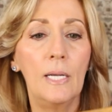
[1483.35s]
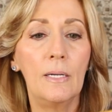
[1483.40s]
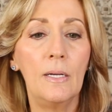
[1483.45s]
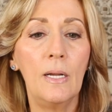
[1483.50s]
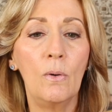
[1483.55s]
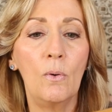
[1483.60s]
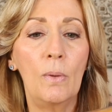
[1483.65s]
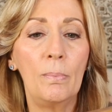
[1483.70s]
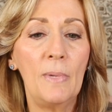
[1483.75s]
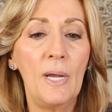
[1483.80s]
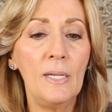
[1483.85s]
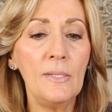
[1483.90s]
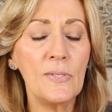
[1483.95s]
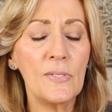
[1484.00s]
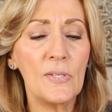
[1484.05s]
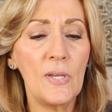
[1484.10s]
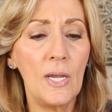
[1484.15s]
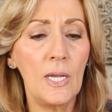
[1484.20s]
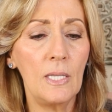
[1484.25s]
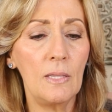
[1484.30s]
No, I'm not
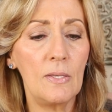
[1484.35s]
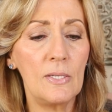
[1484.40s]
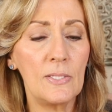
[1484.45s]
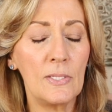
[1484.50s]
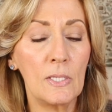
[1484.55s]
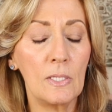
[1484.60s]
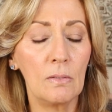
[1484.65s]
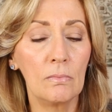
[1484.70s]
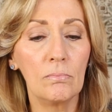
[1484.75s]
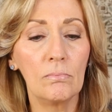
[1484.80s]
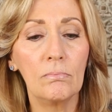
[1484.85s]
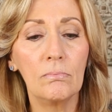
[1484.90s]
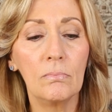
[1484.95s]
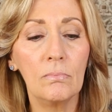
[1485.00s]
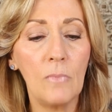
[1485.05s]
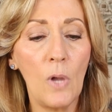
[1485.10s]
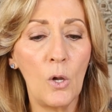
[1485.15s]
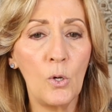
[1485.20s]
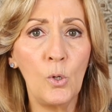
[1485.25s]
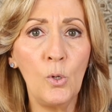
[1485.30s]
saying this,
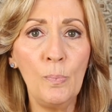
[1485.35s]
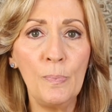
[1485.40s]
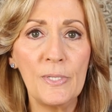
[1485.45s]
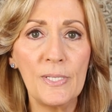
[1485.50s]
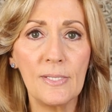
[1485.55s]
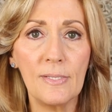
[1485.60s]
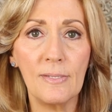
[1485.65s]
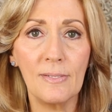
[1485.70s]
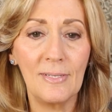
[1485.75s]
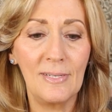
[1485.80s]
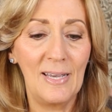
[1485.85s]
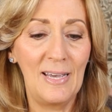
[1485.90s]
oops,